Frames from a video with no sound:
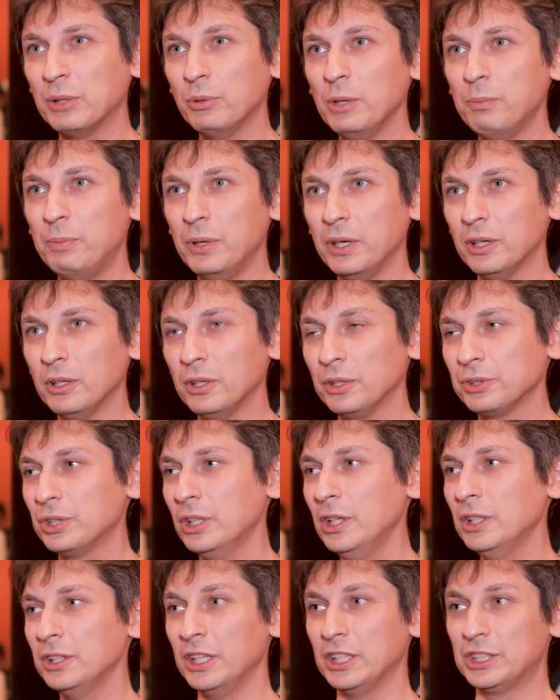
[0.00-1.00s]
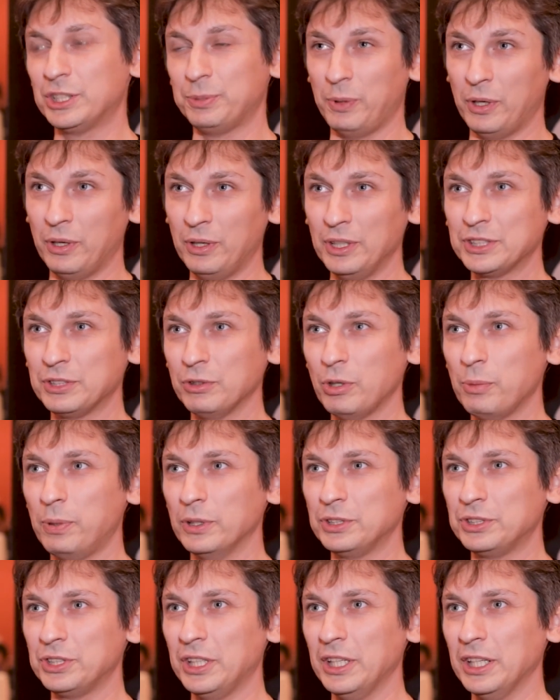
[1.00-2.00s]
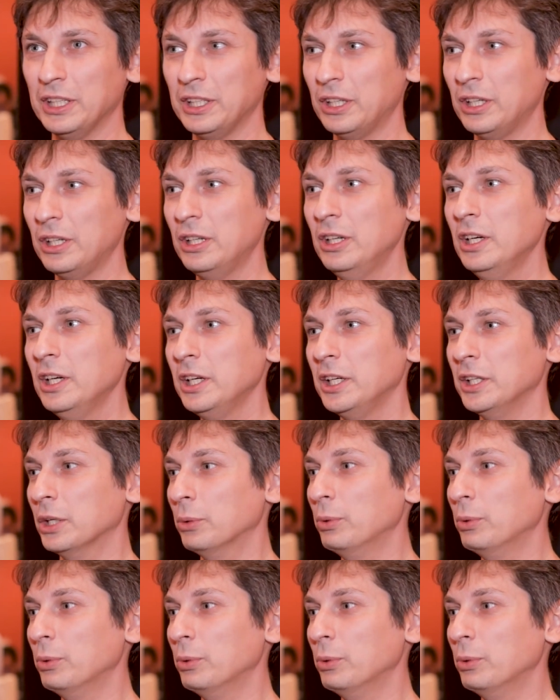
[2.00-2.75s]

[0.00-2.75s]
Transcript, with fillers: that we build, the experience that we put together you